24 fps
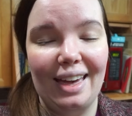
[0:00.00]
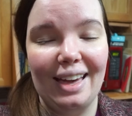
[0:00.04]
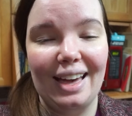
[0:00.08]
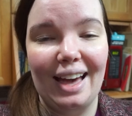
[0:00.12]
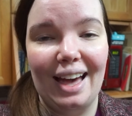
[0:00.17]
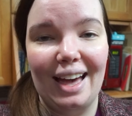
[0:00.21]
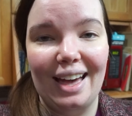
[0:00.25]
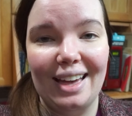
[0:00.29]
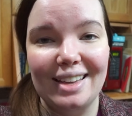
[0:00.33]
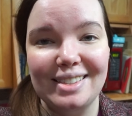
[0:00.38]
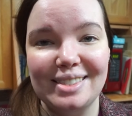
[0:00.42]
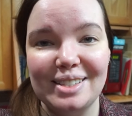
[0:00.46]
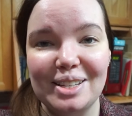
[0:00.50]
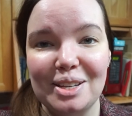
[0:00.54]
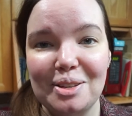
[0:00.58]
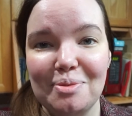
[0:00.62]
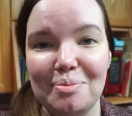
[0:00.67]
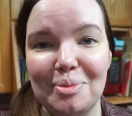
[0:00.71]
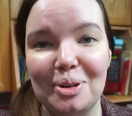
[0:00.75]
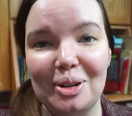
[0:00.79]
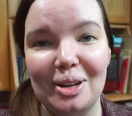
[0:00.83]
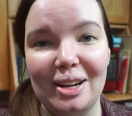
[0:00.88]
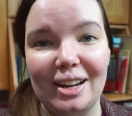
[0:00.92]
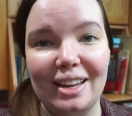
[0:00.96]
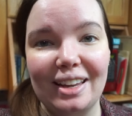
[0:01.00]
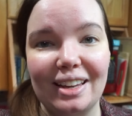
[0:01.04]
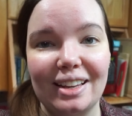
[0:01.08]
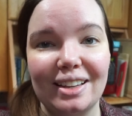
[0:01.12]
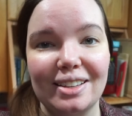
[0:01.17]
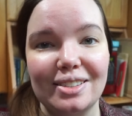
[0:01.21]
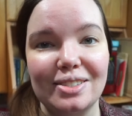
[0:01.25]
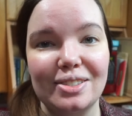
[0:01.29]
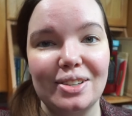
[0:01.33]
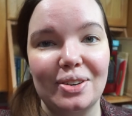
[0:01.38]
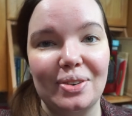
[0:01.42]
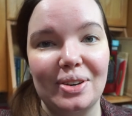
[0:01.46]
Hey guys, good
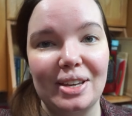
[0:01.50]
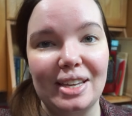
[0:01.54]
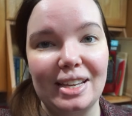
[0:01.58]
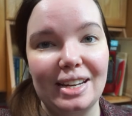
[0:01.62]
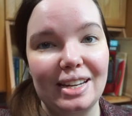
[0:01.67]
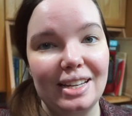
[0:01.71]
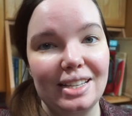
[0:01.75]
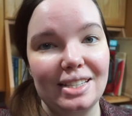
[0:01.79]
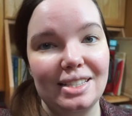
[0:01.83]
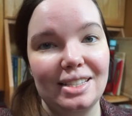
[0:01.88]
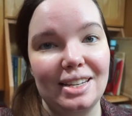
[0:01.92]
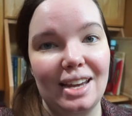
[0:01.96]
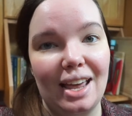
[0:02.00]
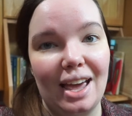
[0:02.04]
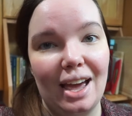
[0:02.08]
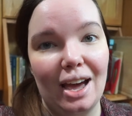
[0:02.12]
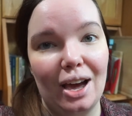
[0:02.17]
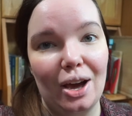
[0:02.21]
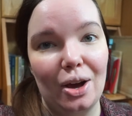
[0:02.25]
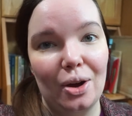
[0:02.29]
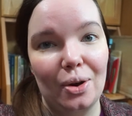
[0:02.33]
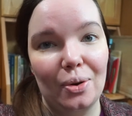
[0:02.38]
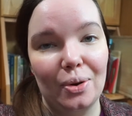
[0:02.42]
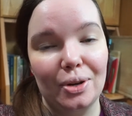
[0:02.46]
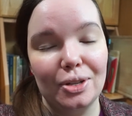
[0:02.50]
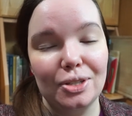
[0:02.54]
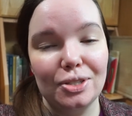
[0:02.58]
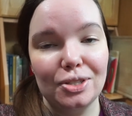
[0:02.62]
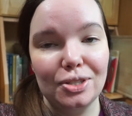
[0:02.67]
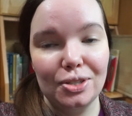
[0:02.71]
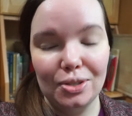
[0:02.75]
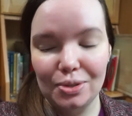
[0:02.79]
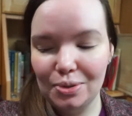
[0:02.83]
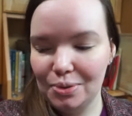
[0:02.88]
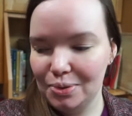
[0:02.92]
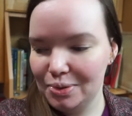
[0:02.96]
morning. So it is now
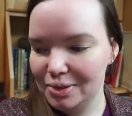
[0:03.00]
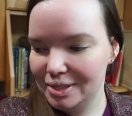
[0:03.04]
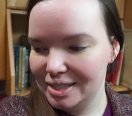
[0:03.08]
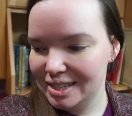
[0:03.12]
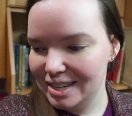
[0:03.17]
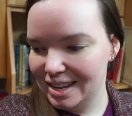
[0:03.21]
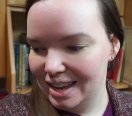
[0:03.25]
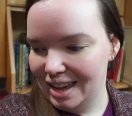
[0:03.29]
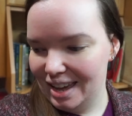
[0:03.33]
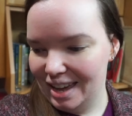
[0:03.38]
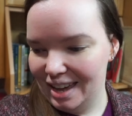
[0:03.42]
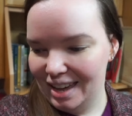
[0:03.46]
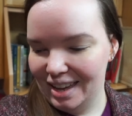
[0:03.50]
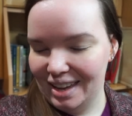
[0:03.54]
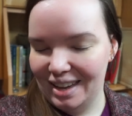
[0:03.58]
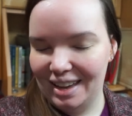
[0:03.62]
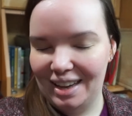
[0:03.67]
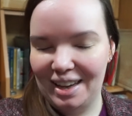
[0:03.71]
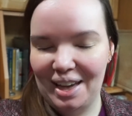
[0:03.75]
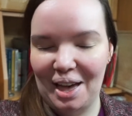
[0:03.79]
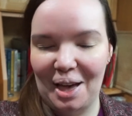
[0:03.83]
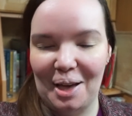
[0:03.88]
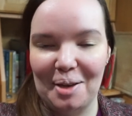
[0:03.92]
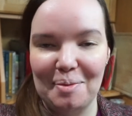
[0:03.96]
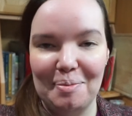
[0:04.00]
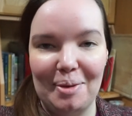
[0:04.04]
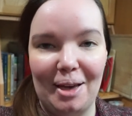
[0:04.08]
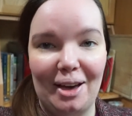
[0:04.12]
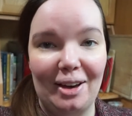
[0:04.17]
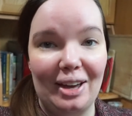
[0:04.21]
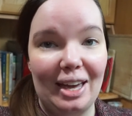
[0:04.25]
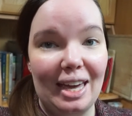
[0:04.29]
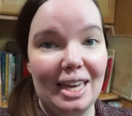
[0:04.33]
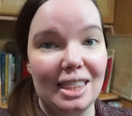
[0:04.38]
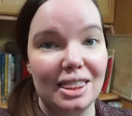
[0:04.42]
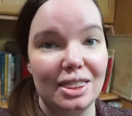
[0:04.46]
Tuesday,
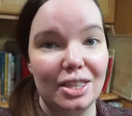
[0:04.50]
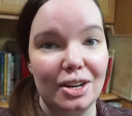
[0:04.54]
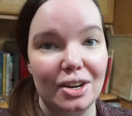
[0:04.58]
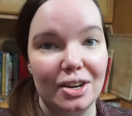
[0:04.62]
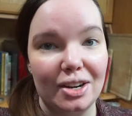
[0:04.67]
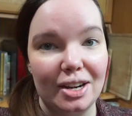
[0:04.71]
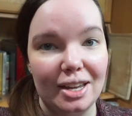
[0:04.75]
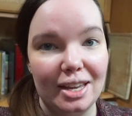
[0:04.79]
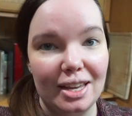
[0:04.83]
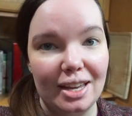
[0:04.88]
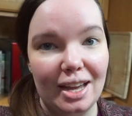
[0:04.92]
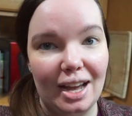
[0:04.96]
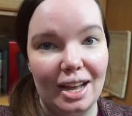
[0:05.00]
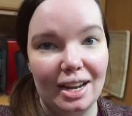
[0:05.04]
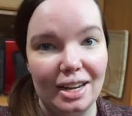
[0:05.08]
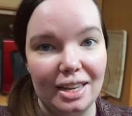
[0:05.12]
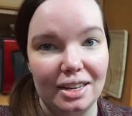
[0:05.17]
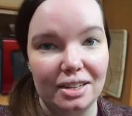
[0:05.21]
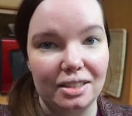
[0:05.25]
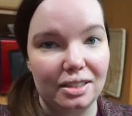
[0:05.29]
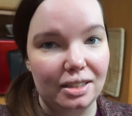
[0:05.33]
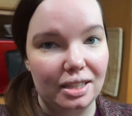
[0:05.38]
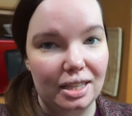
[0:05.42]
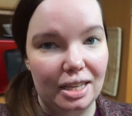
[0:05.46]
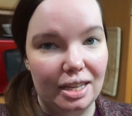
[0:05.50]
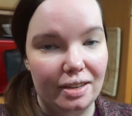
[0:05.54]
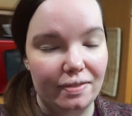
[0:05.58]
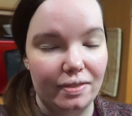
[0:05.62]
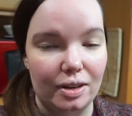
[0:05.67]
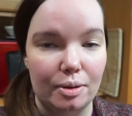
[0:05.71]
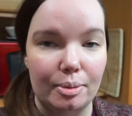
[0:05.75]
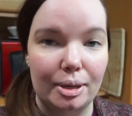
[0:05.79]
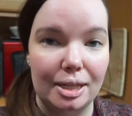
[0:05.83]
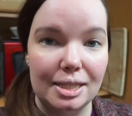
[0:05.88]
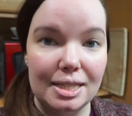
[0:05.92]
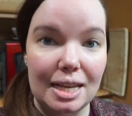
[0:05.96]
about 8.30. I need to leave
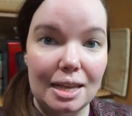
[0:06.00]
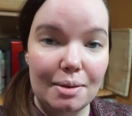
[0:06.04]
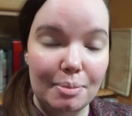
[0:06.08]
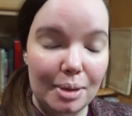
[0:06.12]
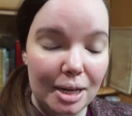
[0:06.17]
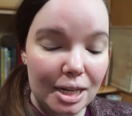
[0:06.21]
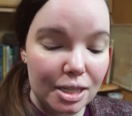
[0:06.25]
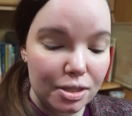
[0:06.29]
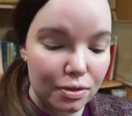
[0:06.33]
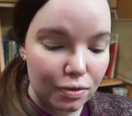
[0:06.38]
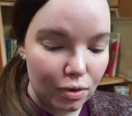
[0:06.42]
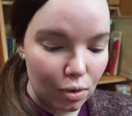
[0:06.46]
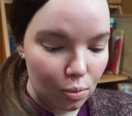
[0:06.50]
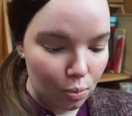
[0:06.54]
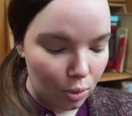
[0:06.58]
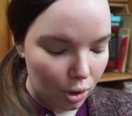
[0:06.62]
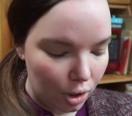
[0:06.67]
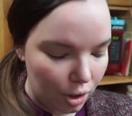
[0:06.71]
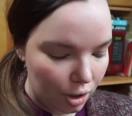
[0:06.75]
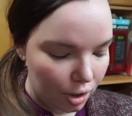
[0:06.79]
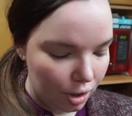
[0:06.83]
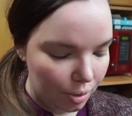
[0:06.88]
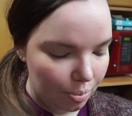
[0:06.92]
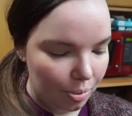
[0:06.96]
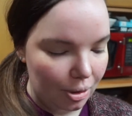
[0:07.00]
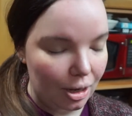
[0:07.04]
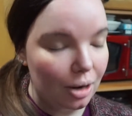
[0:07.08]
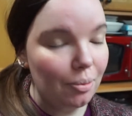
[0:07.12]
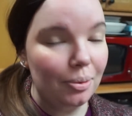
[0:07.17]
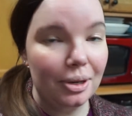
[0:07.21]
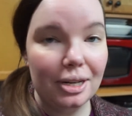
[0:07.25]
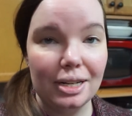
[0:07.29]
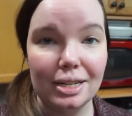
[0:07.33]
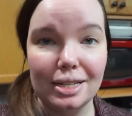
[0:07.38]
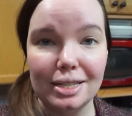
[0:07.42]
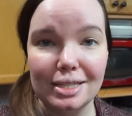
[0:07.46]
in about 10 minutes for work, but I
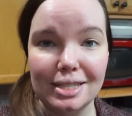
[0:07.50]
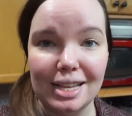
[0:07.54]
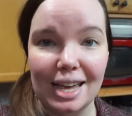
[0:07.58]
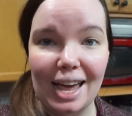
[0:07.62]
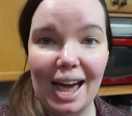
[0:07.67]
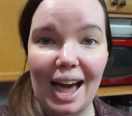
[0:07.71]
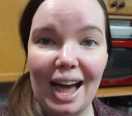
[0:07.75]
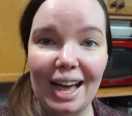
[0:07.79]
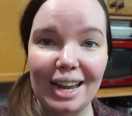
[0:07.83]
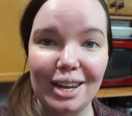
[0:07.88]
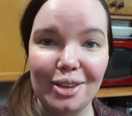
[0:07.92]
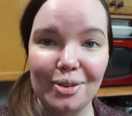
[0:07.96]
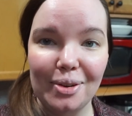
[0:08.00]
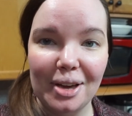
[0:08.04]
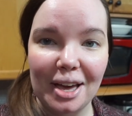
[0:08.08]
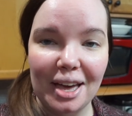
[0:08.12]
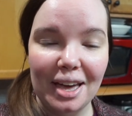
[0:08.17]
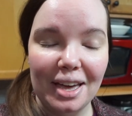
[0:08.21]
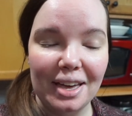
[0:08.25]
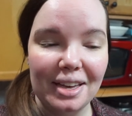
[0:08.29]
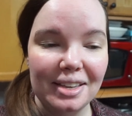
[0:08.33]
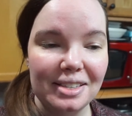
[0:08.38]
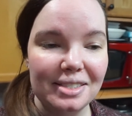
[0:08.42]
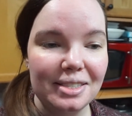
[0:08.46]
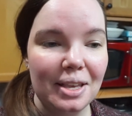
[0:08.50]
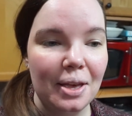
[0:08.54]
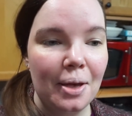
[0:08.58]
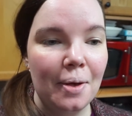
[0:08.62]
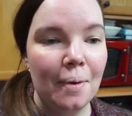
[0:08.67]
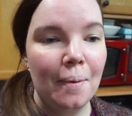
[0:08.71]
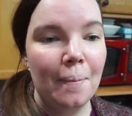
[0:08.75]
wanted to say hi to you guys.